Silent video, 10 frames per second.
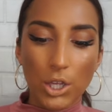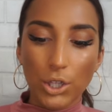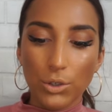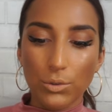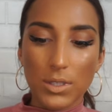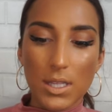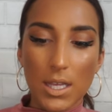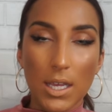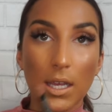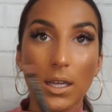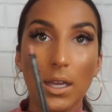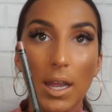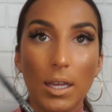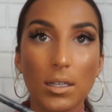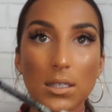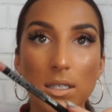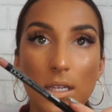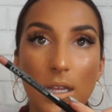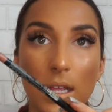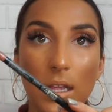use the NYX
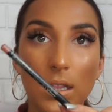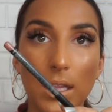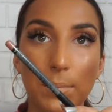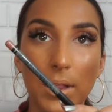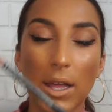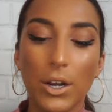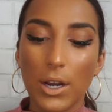lip liner